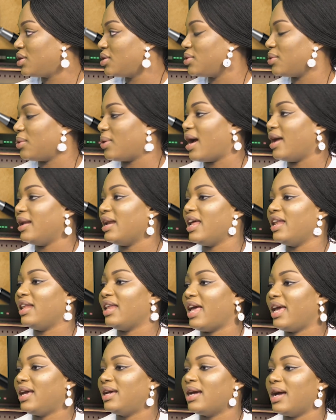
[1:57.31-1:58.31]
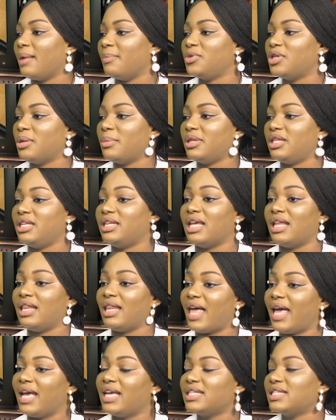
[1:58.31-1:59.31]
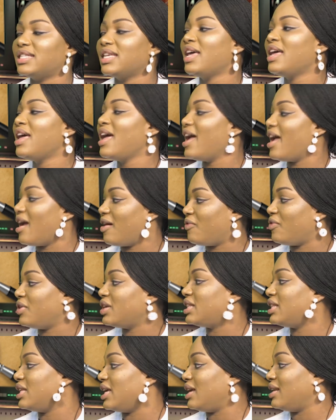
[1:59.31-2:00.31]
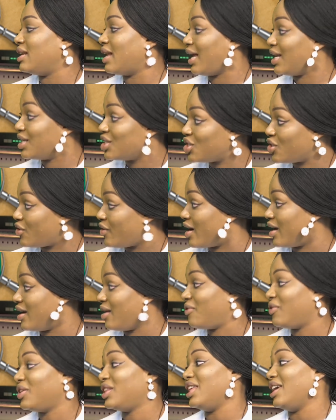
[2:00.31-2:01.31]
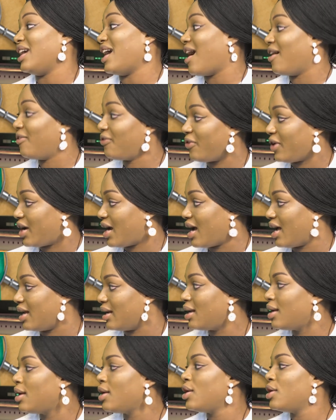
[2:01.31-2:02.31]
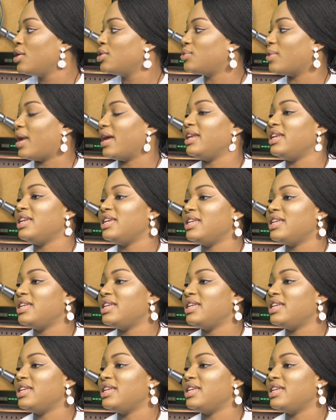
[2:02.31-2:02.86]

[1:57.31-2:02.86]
So, and I'm somebody that likes everything Nigerian, everything African. So I